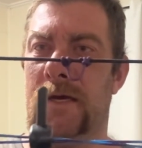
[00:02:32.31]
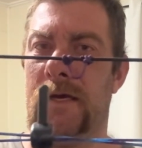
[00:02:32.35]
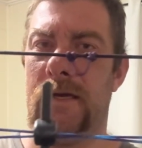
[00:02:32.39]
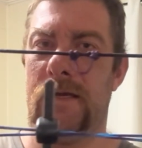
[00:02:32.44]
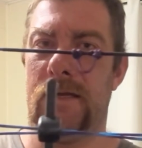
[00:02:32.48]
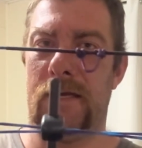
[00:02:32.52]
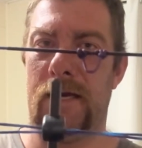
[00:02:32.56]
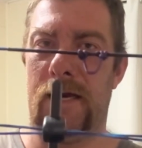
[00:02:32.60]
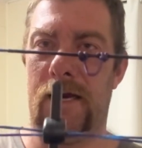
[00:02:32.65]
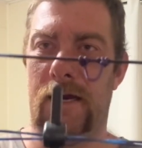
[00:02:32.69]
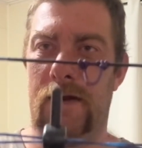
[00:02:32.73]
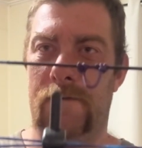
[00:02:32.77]

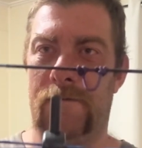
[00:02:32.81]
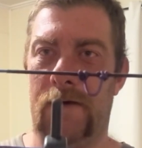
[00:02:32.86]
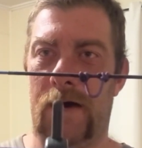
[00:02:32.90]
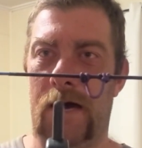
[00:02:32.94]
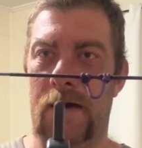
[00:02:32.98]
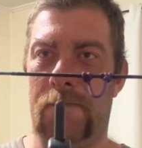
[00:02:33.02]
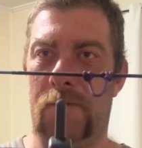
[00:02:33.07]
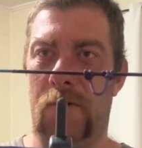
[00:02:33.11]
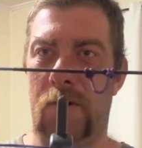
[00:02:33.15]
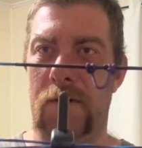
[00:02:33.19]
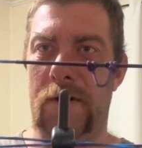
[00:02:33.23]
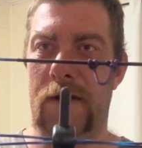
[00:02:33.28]
So, if I
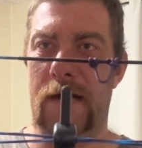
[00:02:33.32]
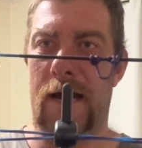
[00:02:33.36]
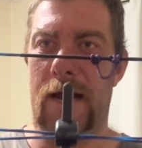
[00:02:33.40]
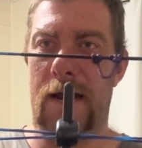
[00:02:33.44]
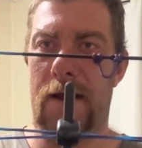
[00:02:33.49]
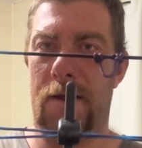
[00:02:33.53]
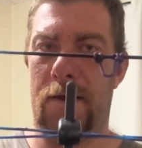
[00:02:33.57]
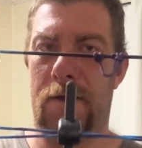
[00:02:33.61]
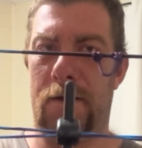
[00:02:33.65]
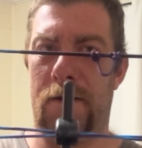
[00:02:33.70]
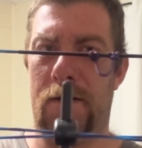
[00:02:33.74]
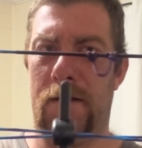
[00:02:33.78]
point that
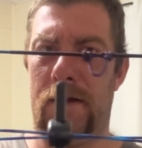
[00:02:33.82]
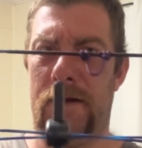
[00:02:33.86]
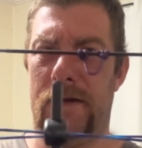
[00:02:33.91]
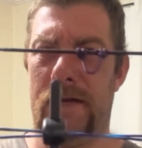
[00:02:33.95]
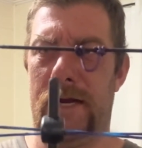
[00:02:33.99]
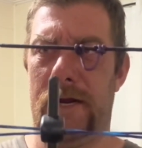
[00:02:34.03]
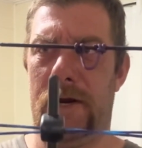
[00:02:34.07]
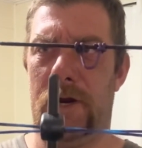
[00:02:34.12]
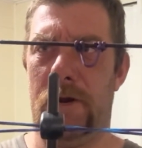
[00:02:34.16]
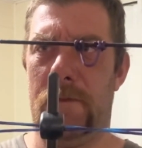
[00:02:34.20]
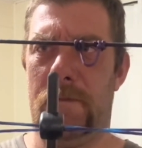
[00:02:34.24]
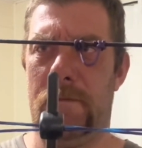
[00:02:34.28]
D
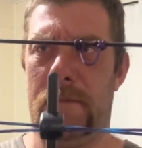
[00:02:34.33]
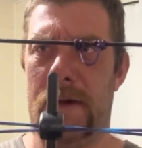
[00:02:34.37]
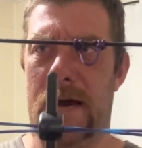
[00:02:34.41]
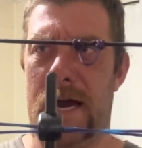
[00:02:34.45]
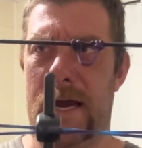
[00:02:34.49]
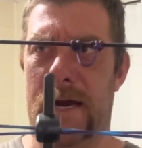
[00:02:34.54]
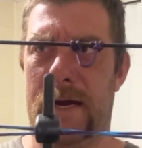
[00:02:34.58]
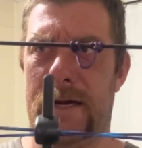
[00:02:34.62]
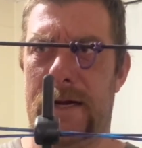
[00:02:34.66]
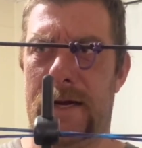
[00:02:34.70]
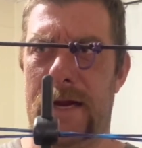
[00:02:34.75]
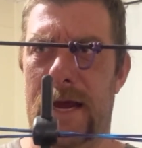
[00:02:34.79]
loop
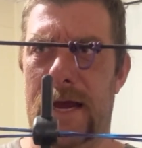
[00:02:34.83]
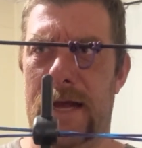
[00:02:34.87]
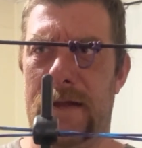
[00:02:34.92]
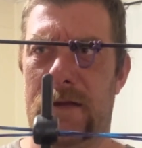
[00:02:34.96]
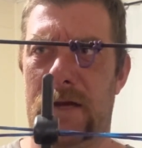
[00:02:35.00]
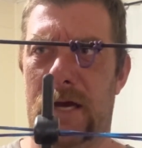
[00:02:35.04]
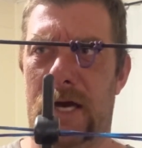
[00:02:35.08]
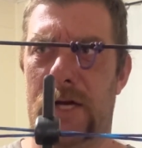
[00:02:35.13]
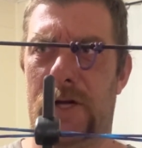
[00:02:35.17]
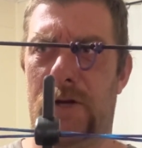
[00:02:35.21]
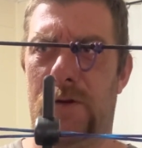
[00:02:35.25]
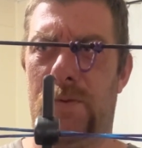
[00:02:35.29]
back down, so
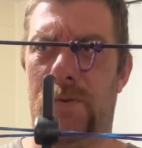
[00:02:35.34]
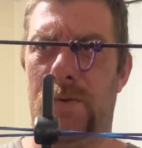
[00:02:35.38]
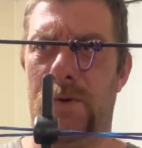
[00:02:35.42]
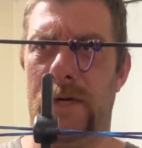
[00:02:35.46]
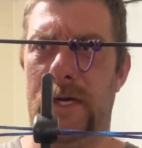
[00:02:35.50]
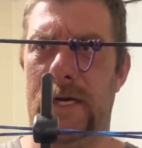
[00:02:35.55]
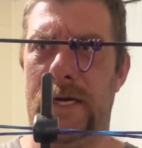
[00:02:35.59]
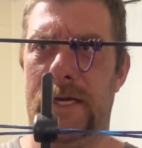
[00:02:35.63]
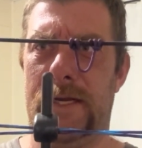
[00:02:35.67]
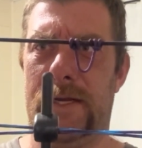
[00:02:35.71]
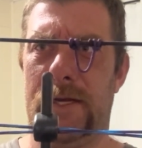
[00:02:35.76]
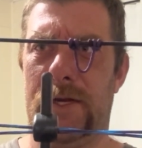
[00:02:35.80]
I
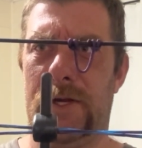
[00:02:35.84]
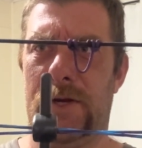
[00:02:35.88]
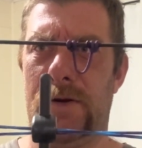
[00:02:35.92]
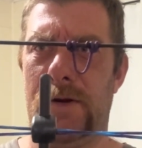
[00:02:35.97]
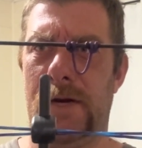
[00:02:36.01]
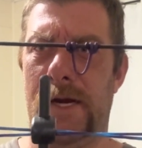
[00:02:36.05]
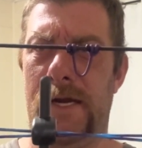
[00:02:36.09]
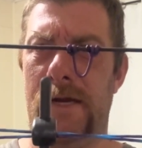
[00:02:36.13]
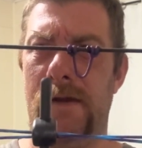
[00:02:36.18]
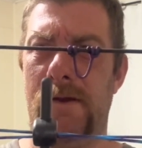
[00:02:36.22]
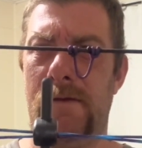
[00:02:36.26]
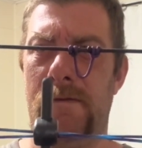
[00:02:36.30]
twist the
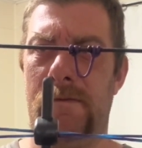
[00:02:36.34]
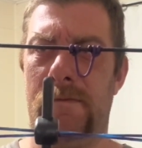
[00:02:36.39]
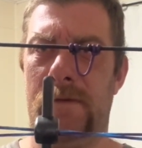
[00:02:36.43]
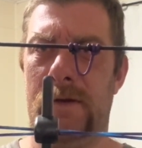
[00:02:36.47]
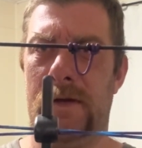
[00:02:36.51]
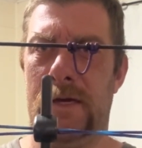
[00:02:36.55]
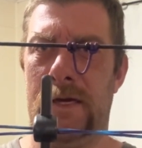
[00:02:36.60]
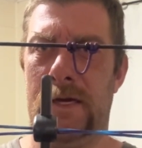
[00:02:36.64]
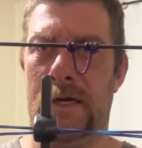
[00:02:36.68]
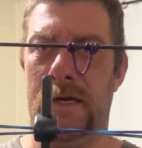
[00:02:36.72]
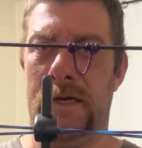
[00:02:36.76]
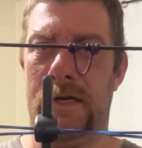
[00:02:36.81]
string,
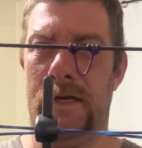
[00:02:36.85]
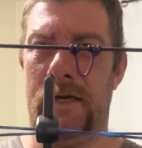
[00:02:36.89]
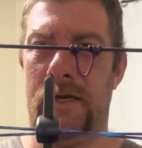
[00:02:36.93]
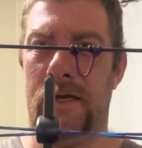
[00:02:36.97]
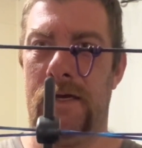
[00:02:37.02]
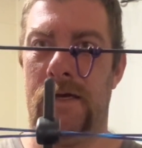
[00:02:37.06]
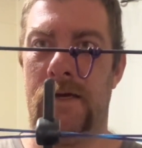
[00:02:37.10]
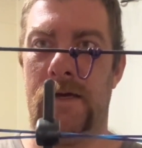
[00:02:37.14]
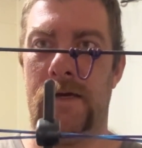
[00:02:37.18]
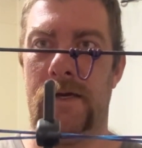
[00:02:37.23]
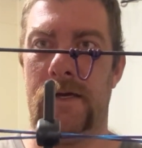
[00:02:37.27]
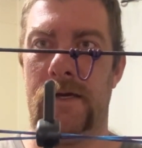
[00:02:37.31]

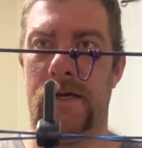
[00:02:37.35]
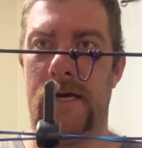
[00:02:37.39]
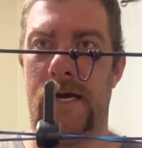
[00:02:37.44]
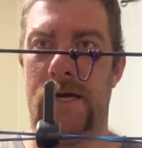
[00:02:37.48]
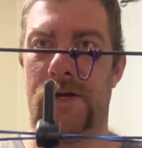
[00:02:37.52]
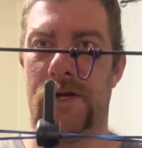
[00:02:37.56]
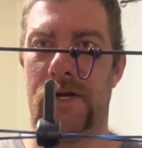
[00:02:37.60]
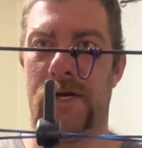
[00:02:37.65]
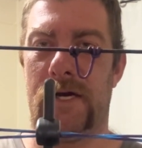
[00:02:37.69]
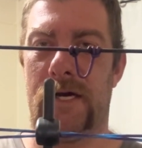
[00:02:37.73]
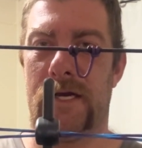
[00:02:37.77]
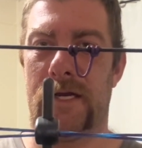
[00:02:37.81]
as
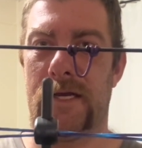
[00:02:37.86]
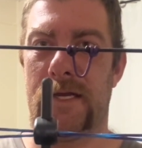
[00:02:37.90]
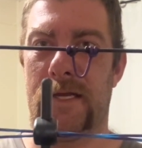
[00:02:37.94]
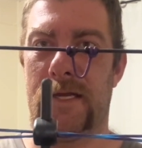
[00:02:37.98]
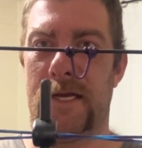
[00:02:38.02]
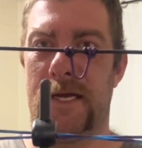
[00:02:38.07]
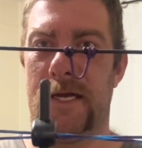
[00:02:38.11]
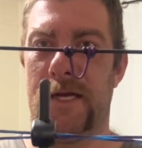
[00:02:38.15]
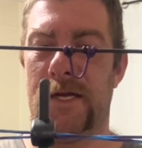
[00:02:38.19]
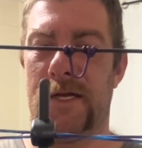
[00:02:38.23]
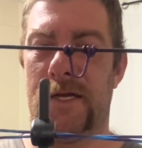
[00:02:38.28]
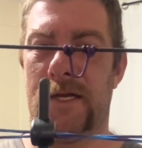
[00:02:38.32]
you guys can
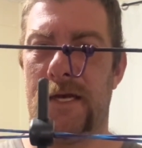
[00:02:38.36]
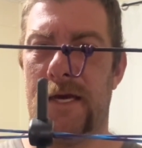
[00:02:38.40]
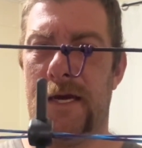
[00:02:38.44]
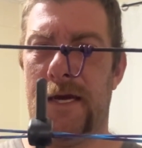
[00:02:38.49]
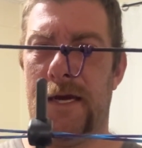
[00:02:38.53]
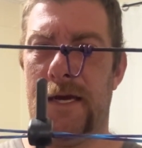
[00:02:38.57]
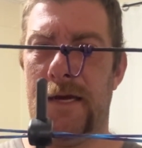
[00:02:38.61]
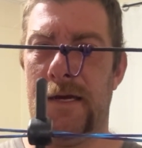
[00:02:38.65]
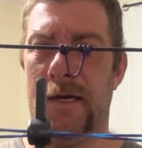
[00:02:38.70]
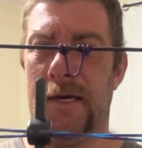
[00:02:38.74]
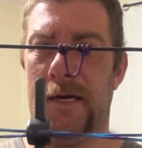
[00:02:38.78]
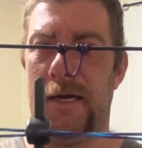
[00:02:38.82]
see just
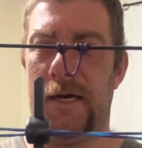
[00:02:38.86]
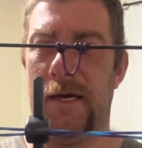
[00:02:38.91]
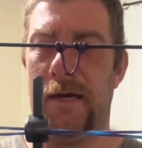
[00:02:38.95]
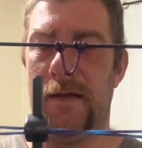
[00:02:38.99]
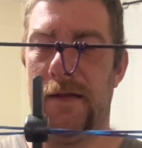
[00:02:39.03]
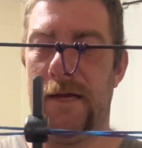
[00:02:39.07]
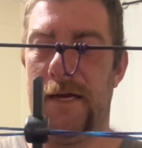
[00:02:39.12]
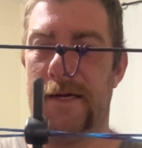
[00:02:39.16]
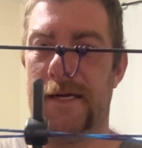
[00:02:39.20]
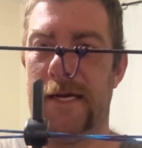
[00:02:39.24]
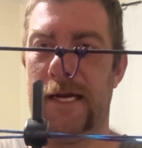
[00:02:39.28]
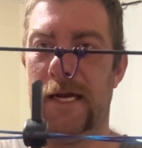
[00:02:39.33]
there,
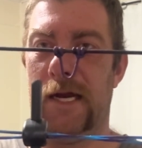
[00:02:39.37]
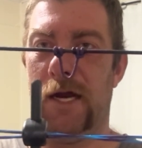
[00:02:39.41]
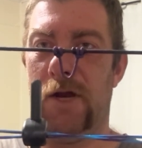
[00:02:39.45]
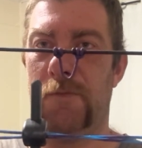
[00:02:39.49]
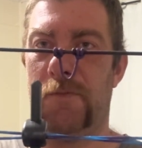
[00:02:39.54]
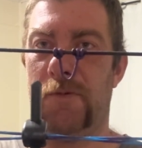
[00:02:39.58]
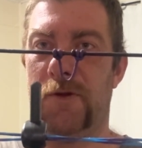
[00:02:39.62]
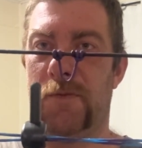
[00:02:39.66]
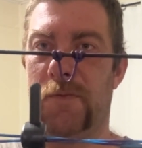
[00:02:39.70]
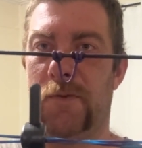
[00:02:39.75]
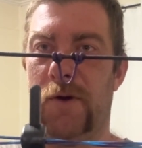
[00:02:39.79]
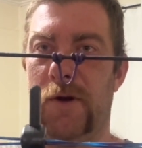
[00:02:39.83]
that D loop
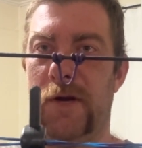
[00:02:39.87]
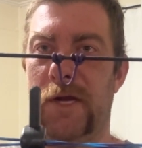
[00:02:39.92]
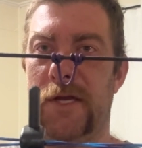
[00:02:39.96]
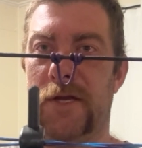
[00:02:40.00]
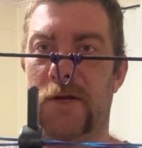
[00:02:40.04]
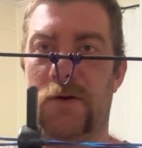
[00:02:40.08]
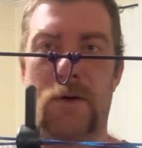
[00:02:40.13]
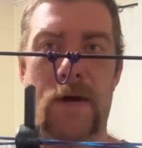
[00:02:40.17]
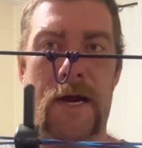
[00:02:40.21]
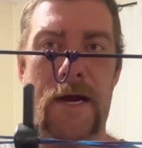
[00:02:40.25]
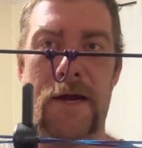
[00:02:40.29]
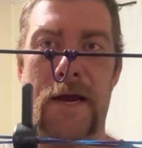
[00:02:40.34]
is pointing
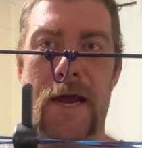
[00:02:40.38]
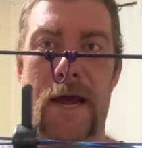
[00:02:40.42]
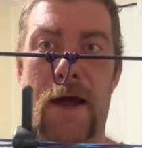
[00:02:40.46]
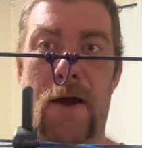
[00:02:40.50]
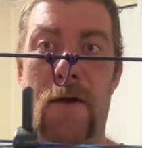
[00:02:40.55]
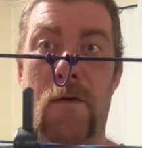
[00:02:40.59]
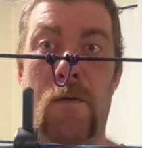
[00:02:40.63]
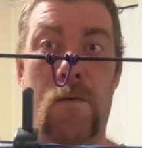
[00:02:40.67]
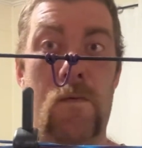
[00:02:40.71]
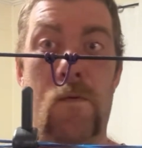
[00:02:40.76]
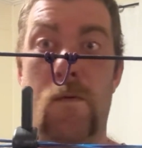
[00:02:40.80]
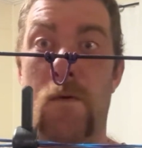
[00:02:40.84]
straight down,
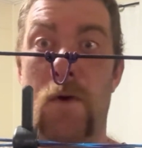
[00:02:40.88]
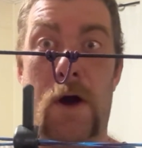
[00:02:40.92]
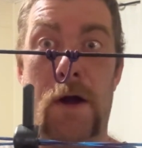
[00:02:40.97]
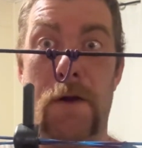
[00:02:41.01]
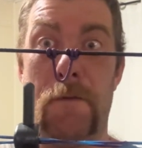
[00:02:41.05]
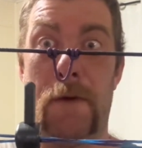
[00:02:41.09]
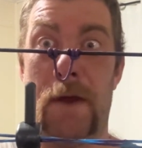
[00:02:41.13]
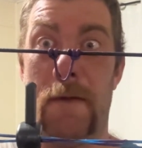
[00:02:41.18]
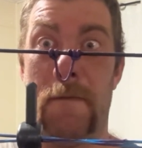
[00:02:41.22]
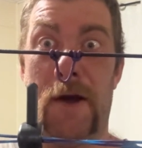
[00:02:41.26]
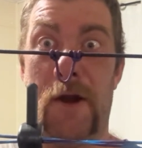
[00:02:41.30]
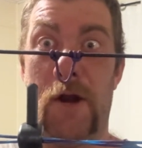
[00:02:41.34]
right
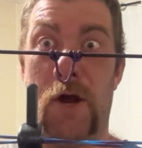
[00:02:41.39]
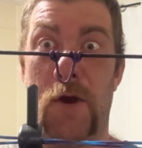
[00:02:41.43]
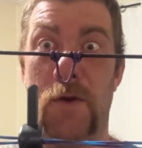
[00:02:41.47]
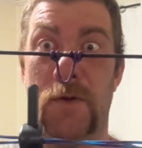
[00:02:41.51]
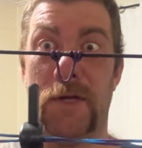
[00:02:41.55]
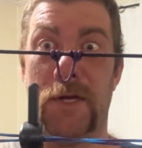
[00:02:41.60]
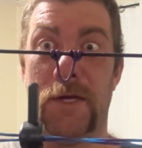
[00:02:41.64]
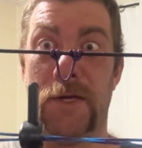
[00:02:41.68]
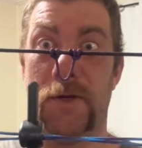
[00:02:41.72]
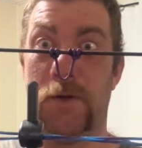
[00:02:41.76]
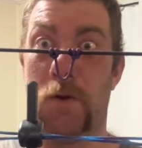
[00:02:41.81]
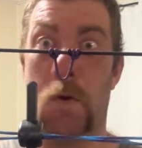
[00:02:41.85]
where my nose
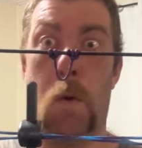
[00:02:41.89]
is.